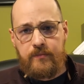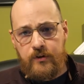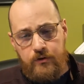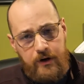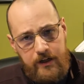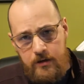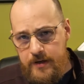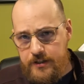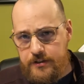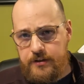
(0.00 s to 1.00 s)
the Great
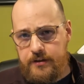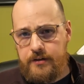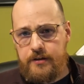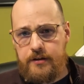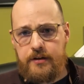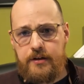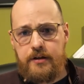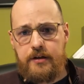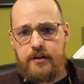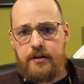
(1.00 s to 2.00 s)
Commission,
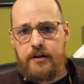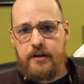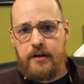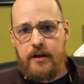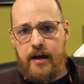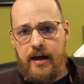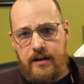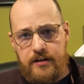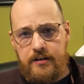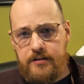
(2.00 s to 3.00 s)

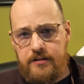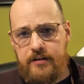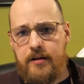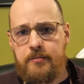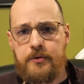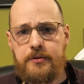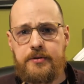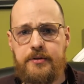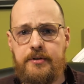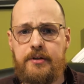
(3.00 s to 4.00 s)
as his
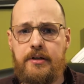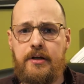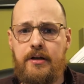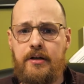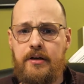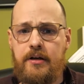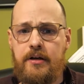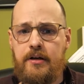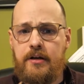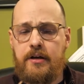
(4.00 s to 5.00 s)
disciples,
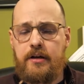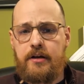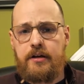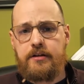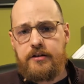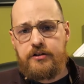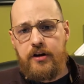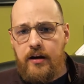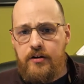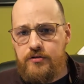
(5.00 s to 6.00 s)
is to
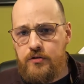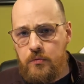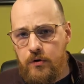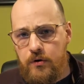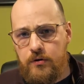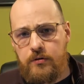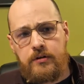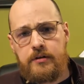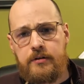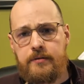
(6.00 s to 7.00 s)
change the
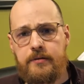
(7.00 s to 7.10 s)
world